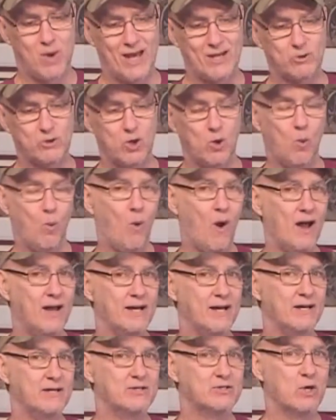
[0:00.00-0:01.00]
don't know
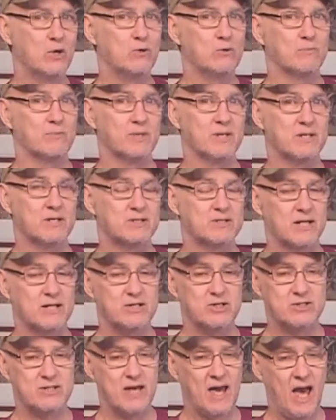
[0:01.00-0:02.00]
why I don't, because I
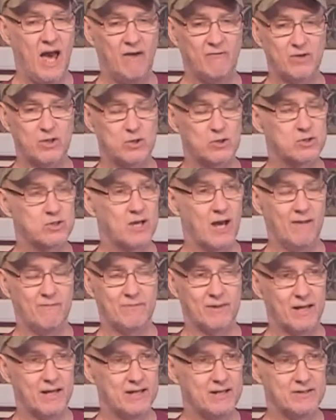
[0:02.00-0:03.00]
just have a good
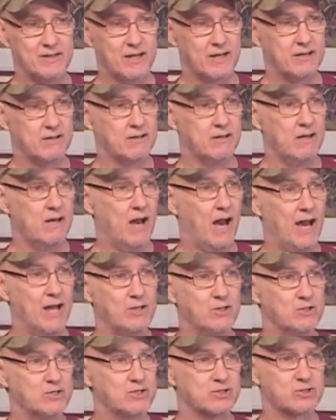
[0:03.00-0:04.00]
time playing that. I
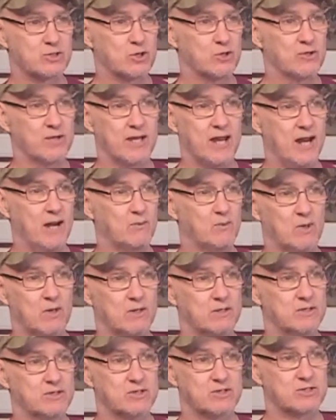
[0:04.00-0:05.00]
could just turn the camera
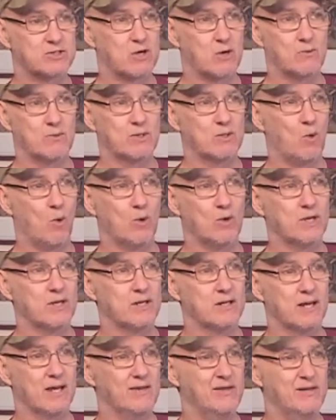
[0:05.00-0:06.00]
on and just start
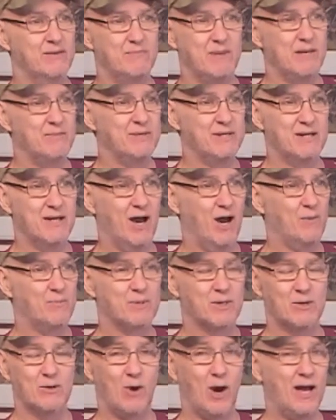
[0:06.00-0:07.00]
recording it, and then maybe
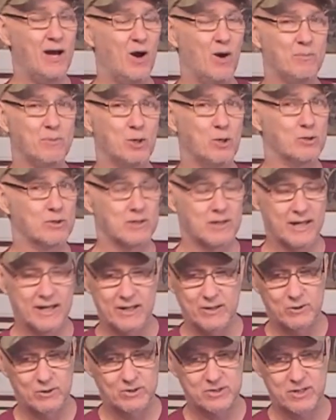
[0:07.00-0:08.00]
upload it
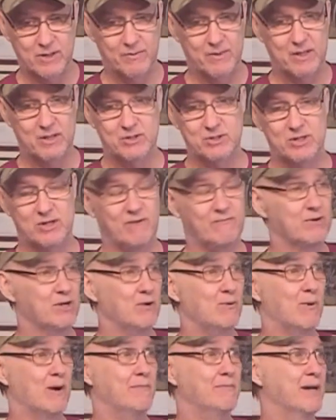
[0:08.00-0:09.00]
later or something, because you never
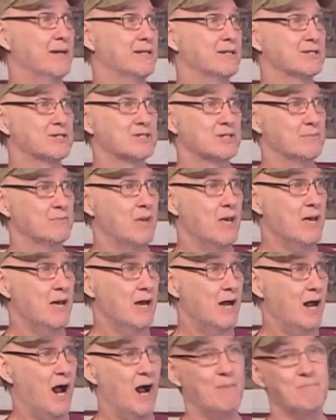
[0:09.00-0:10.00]
know. I might get some
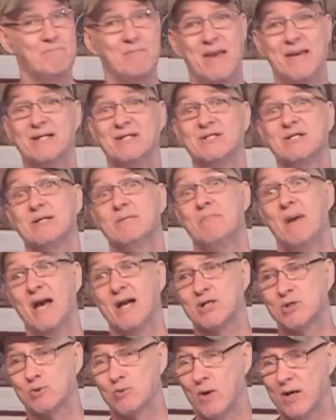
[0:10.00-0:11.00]
amazing
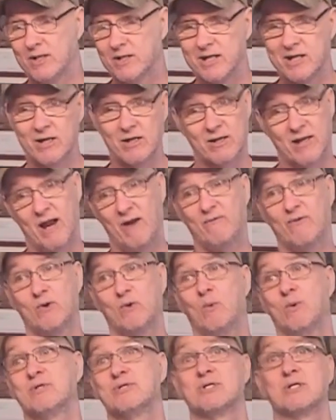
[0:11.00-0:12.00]
match where I kill
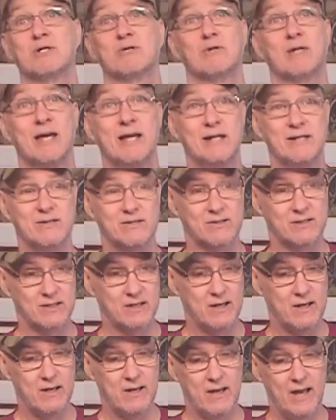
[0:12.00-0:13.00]
everyone
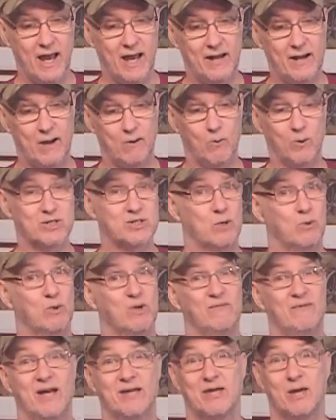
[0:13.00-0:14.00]
single-handedly, and I wish I
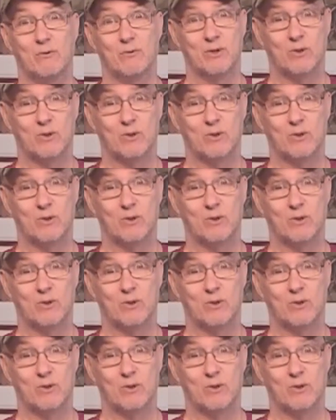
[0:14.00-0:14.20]
would have had that